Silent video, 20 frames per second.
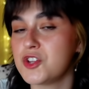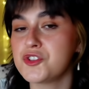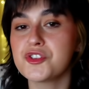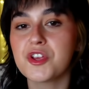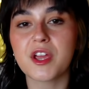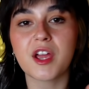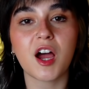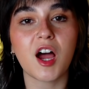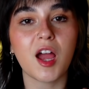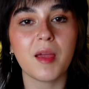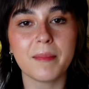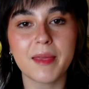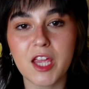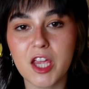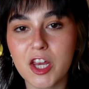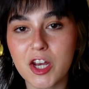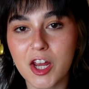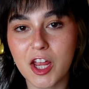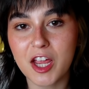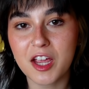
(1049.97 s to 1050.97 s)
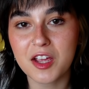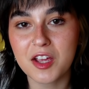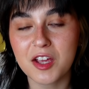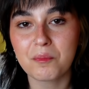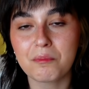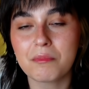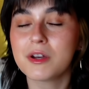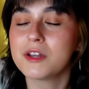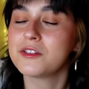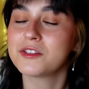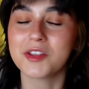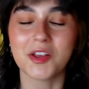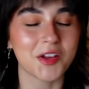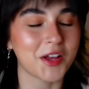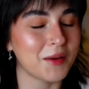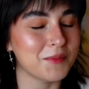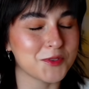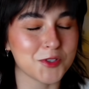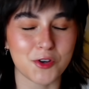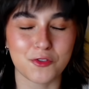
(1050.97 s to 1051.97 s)
he's like, I'm eating, but he still
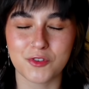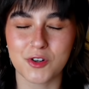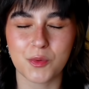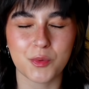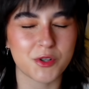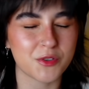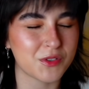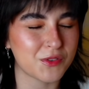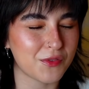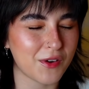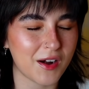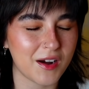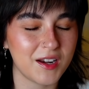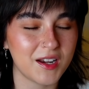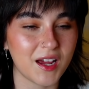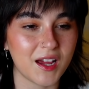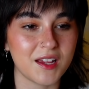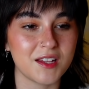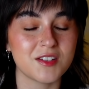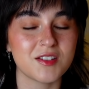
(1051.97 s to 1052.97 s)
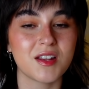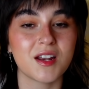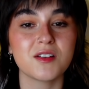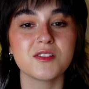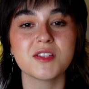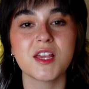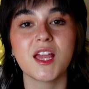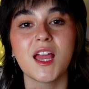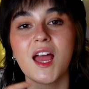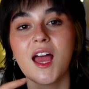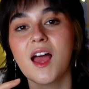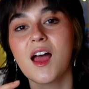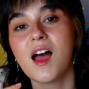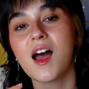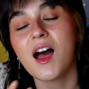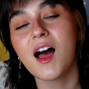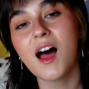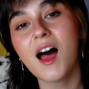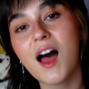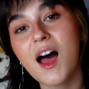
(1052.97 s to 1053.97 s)
comes over, which was very nice. And I was like,
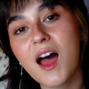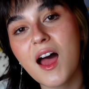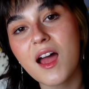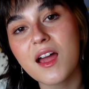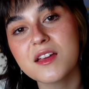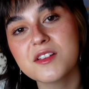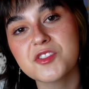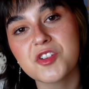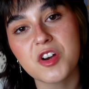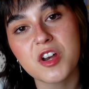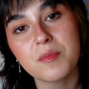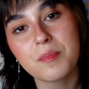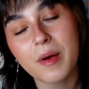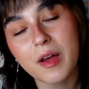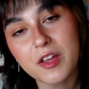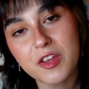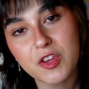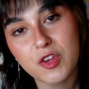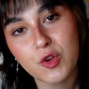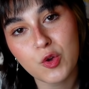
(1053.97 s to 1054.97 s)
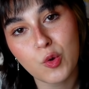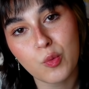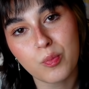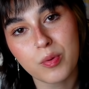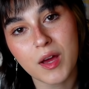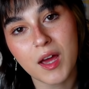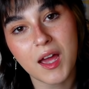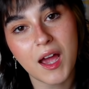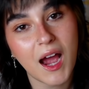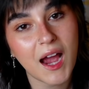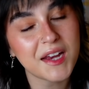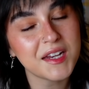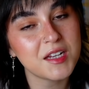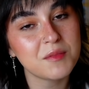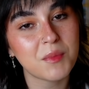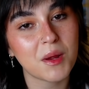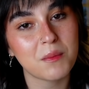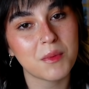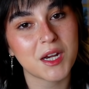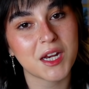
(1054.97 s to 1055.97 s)
hi, sorry to bug you, but I need
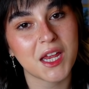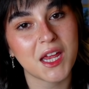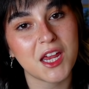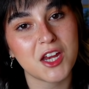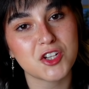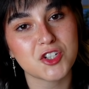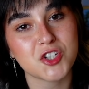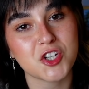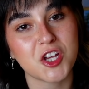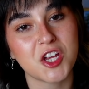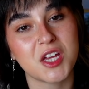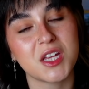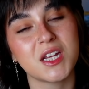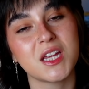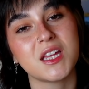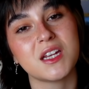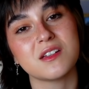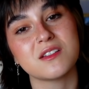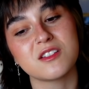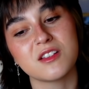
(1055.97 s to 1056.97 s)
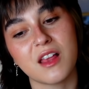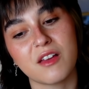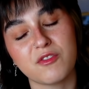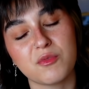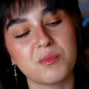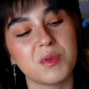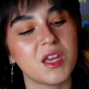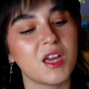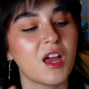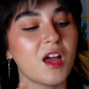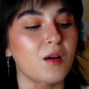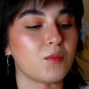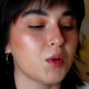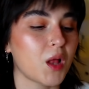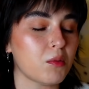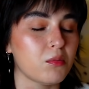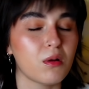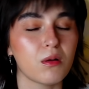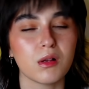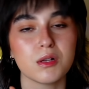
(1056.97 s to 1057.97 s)
my medication and it's 11 p.m.,
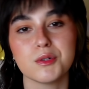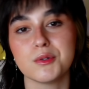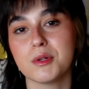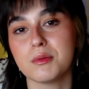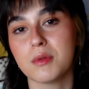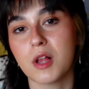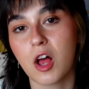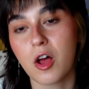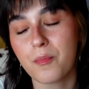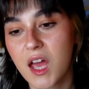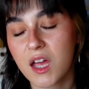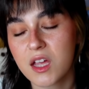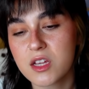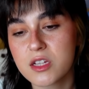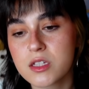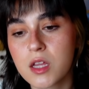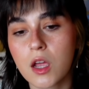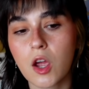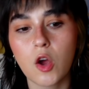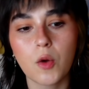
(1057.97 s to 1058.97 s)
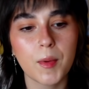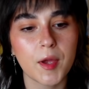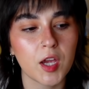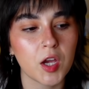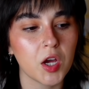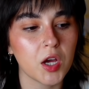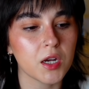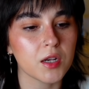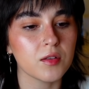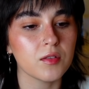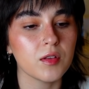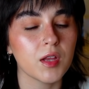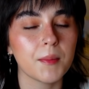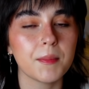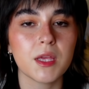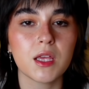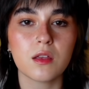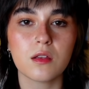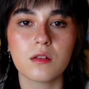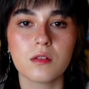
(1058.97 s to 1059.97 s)
blah, blah, blah, blah, blah. And he's like, oh my God, let
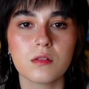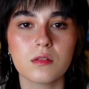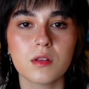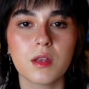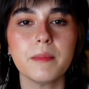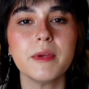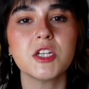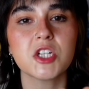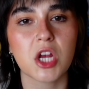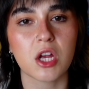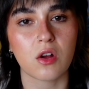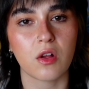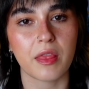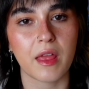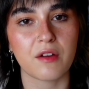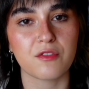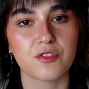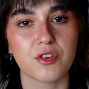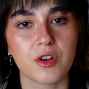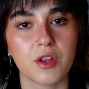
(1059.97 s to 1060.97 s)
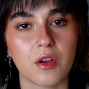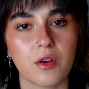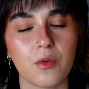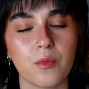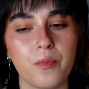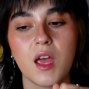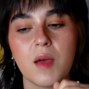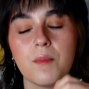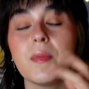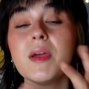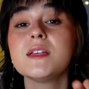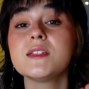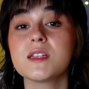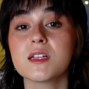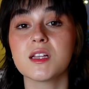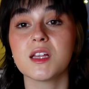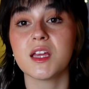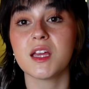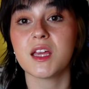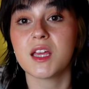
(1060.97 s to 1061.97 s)
me, let me check on that for you.
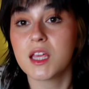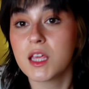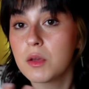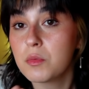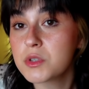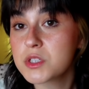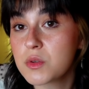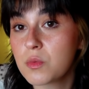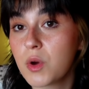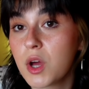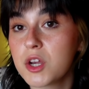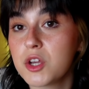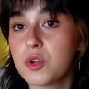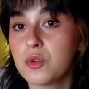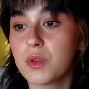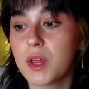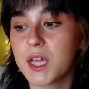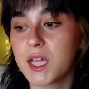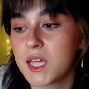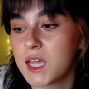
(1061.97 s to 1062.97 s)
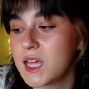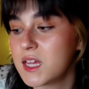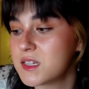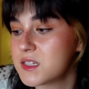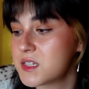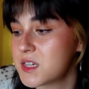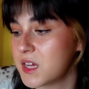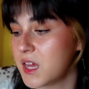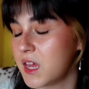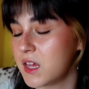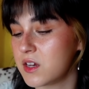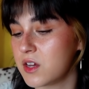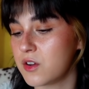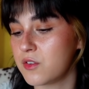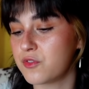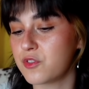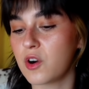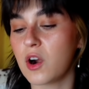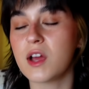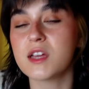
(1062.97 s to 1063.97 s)
Basically, he was the one who like instigated
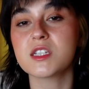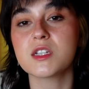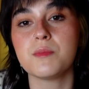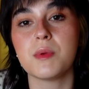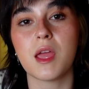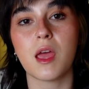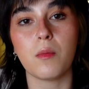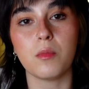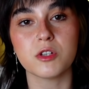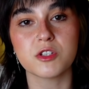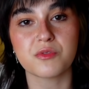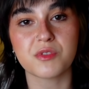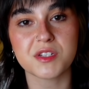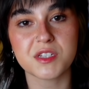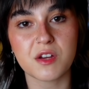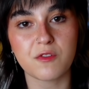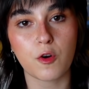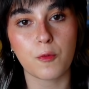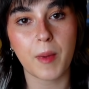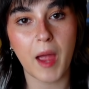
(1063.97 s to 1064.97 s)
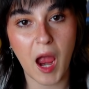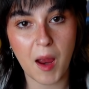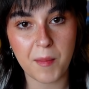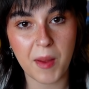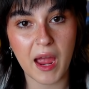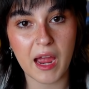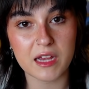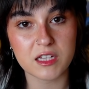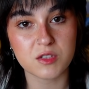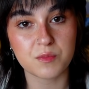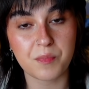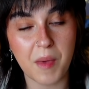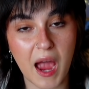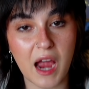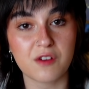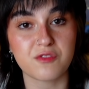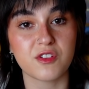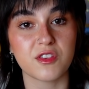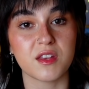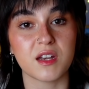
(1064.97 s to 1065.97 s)
for us to be able to receive our backpacks
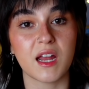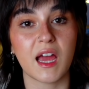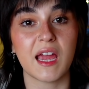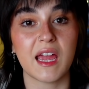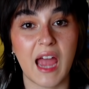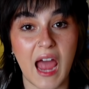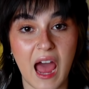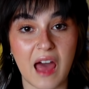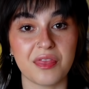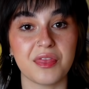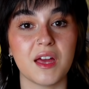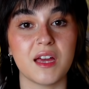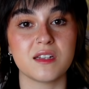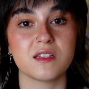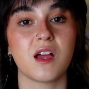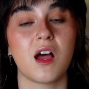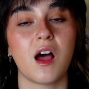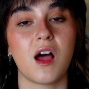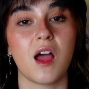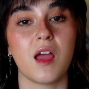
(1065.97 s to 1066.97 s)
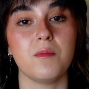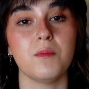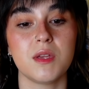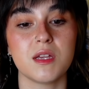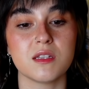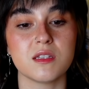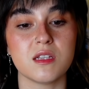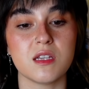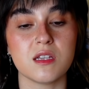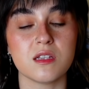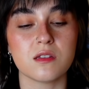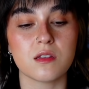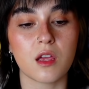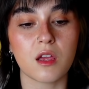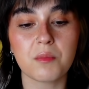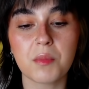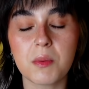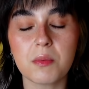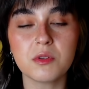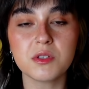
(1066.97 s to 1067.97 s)
back for the night at that time because he's
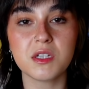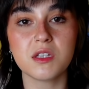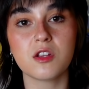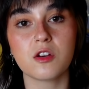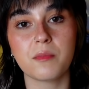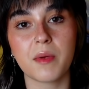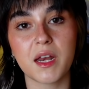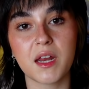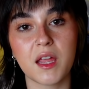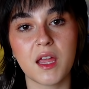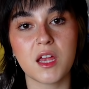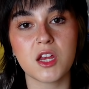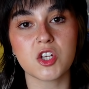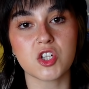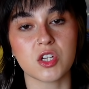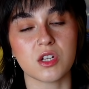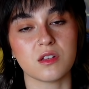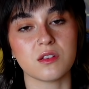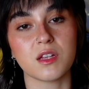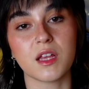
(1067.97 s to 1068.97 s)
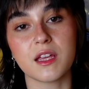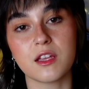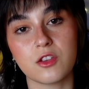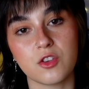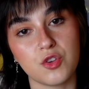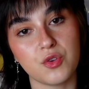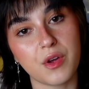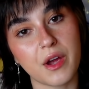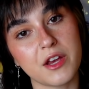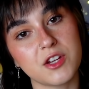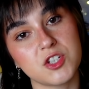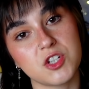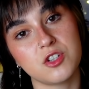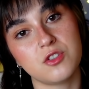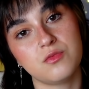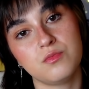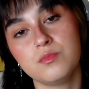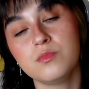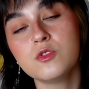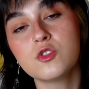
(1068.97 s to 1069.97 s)
like, people need their medication. Like, you guys
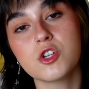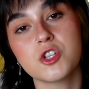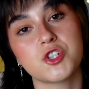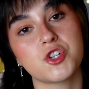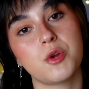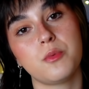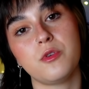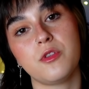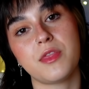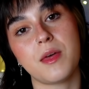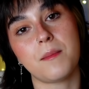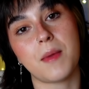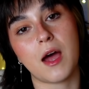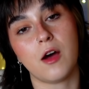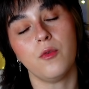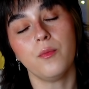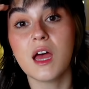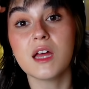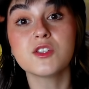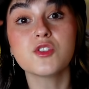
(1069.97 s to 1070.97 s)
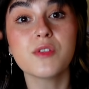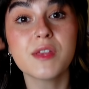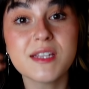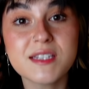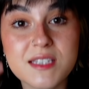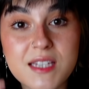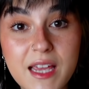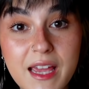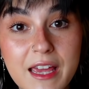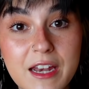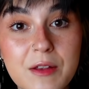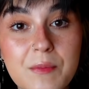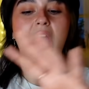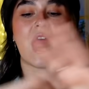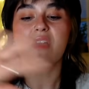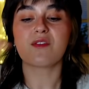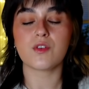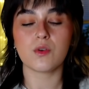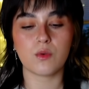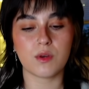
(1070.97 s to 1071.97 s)
should distribute them out. And so they did.
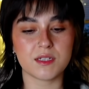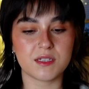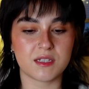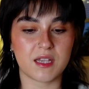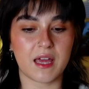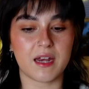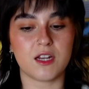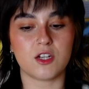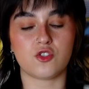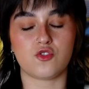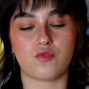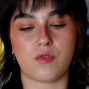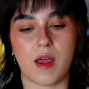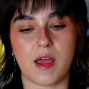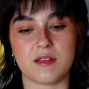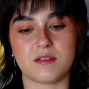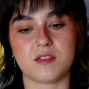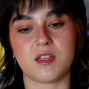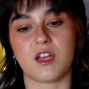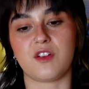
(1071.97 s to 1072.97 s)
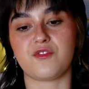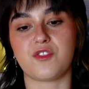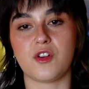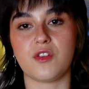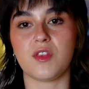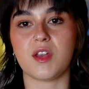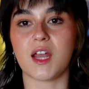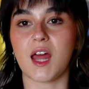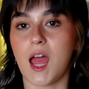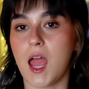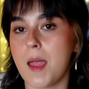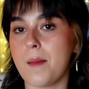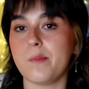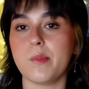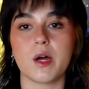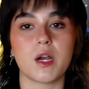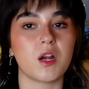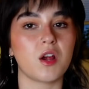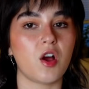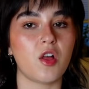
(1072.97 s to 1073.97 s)
Everyone's getting dressed like for the night,
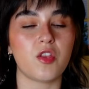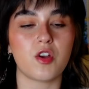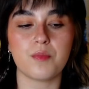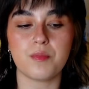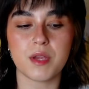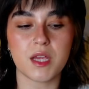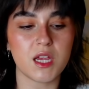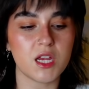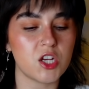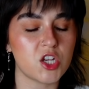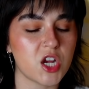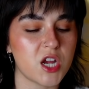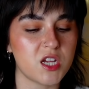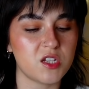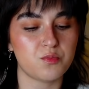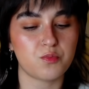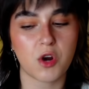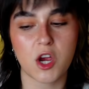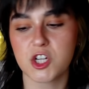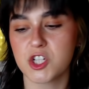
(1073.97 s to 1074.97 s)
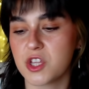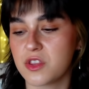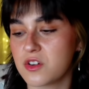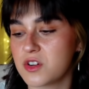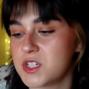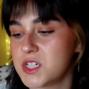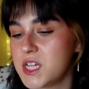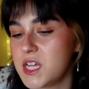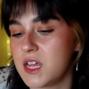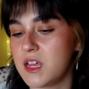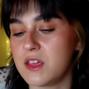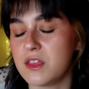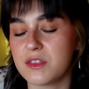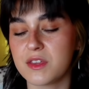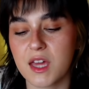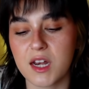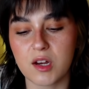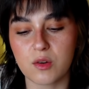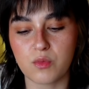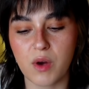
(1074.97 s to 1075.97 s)
putting on their PJs, brushing their teeth,
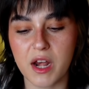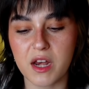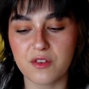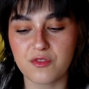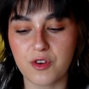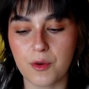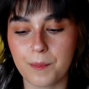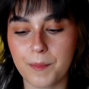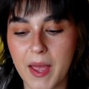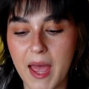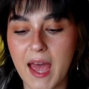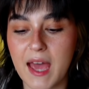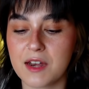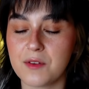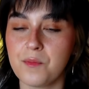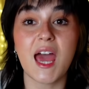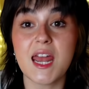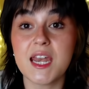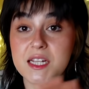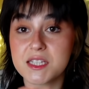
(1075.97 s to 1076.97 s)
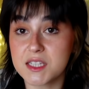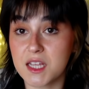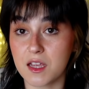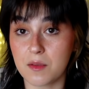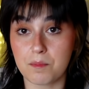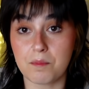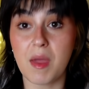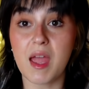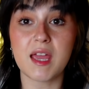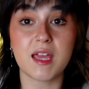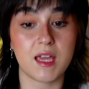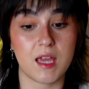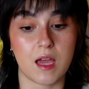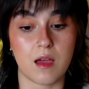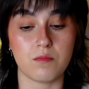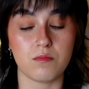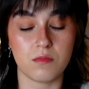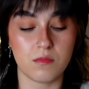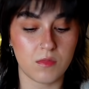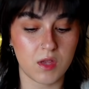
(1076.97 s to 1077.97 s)
getting ready for bed. And it's like
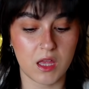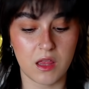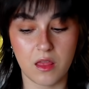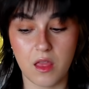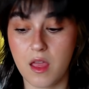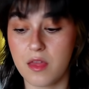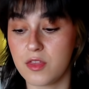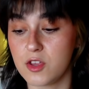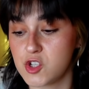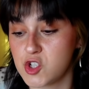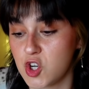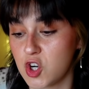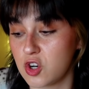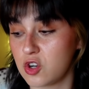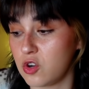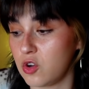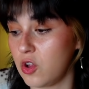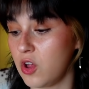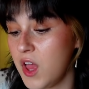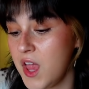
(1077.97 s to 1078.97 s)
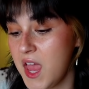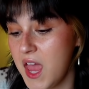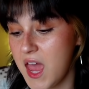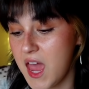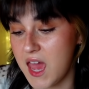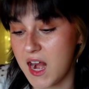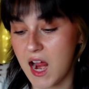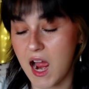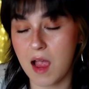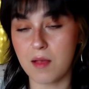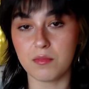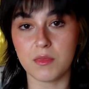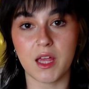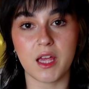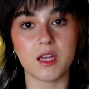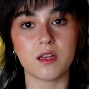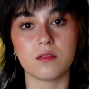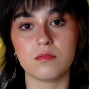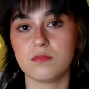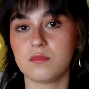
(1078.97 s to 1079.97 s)
mayhem in, in the circle. And I'm
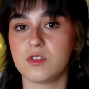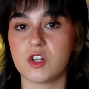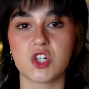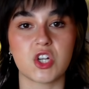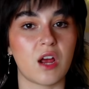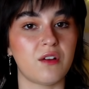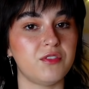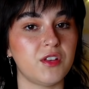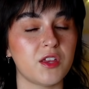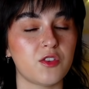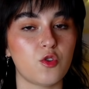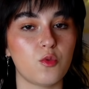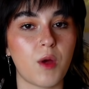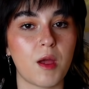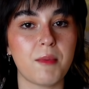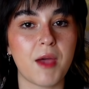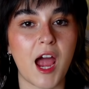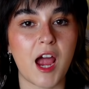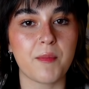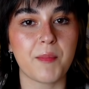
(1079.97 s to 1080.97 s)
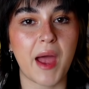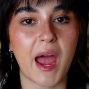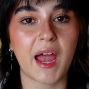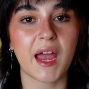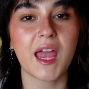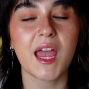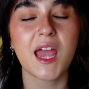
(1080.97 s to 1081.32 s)
like, shuffling through my backpack,